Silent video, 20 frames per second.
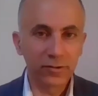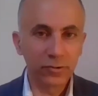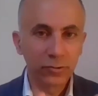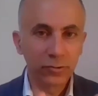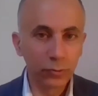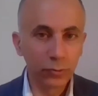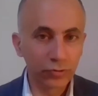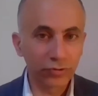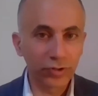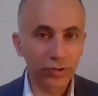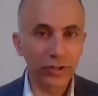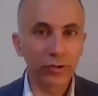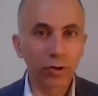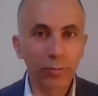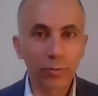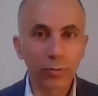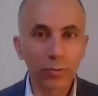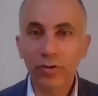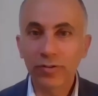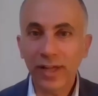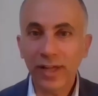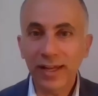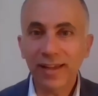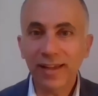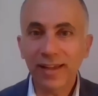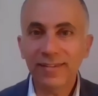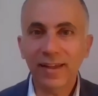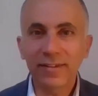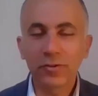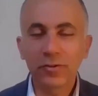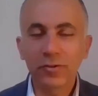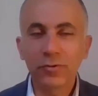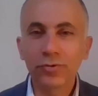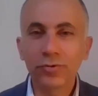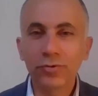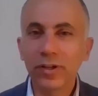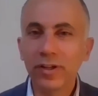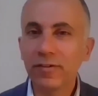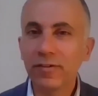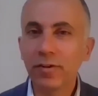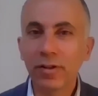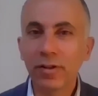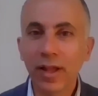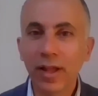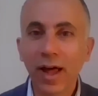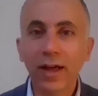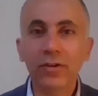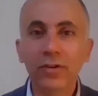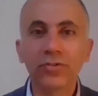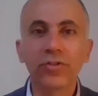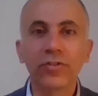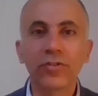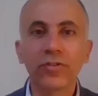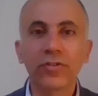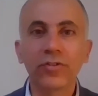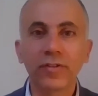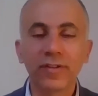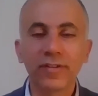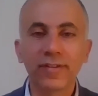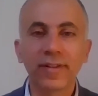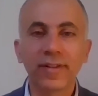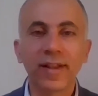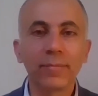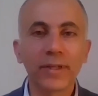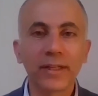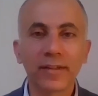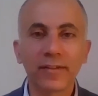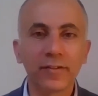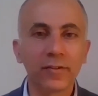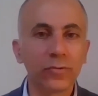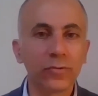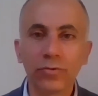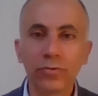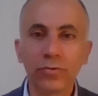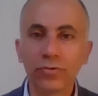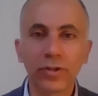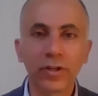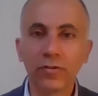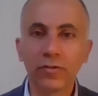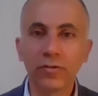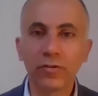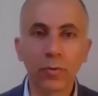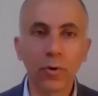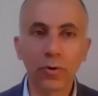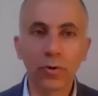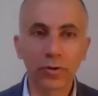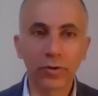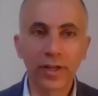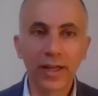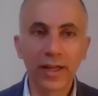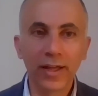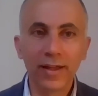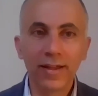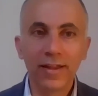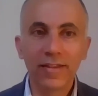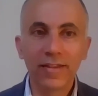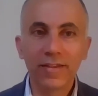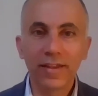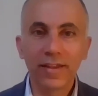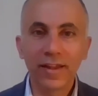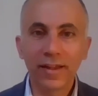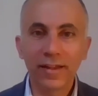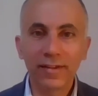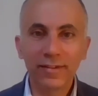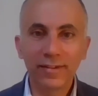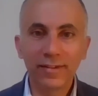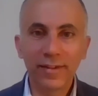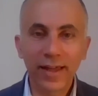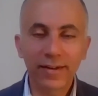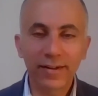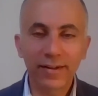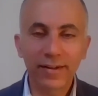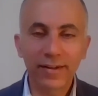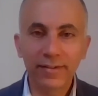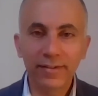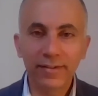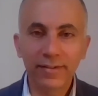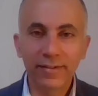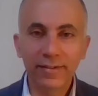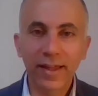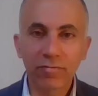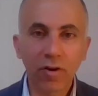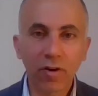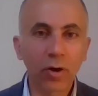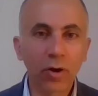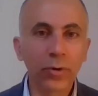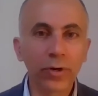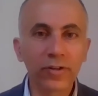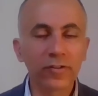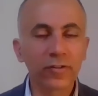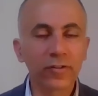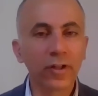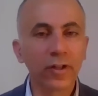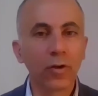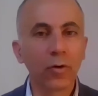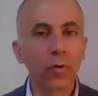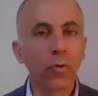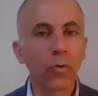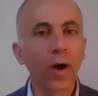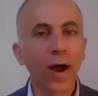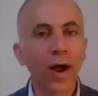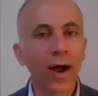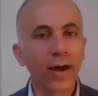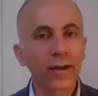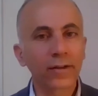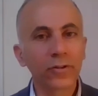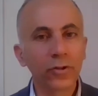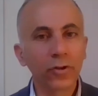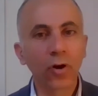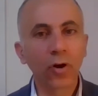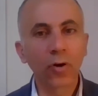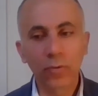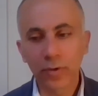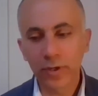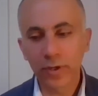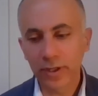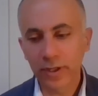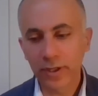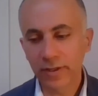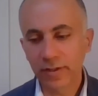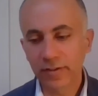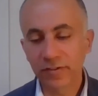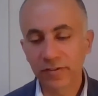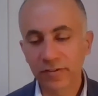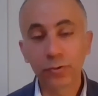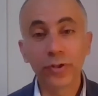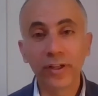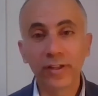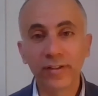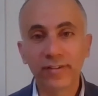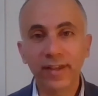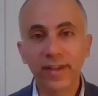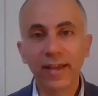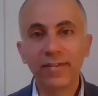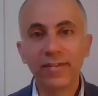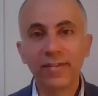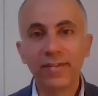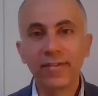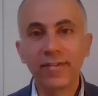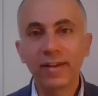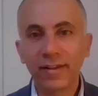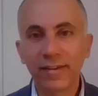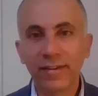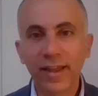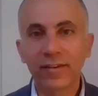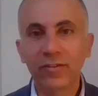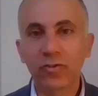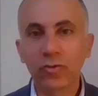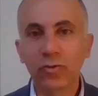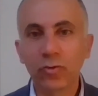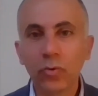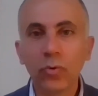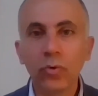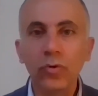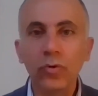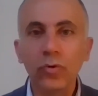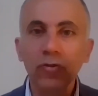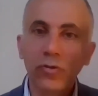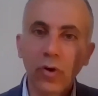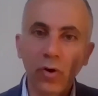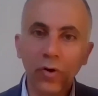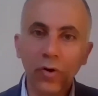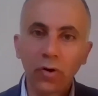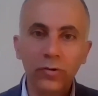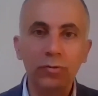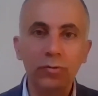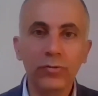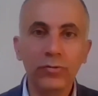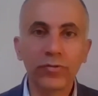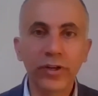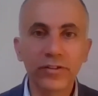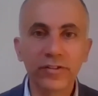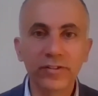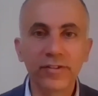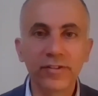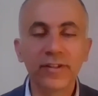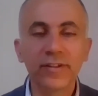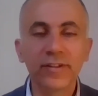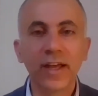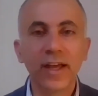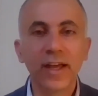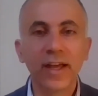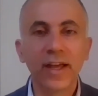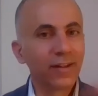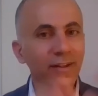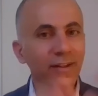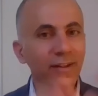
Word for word: institution, you know, because Al-Azhar institution is the largest Islamic institution in the world. Uh, their, their followers who are, you know, uh, students either in their schools or universities